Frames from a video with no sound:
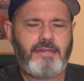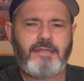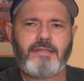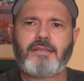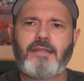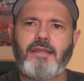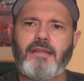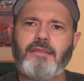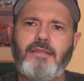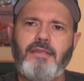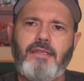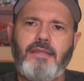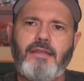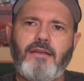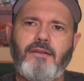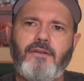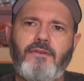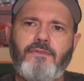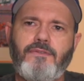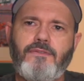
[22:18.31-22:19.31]
It's got
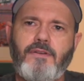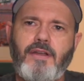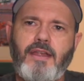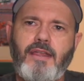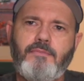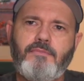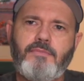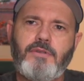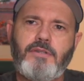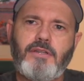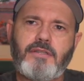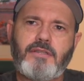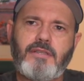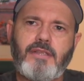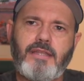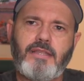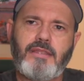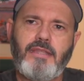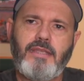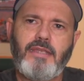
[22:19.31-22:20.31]
the frame just
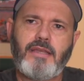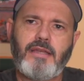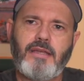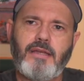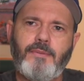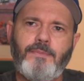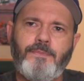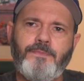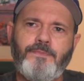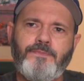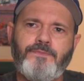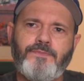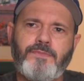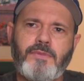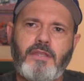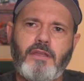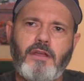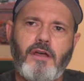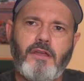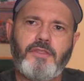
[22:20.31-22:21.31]
like the
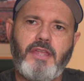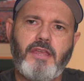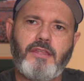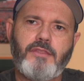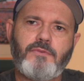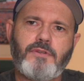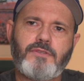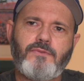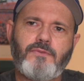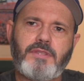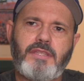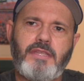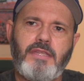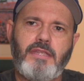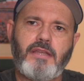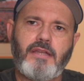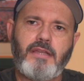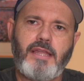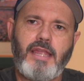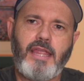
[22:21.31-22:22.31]
all the other ones with
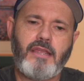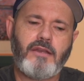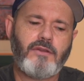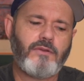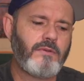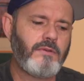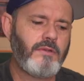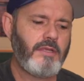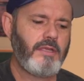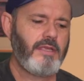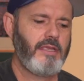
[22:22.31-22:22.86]
the handle.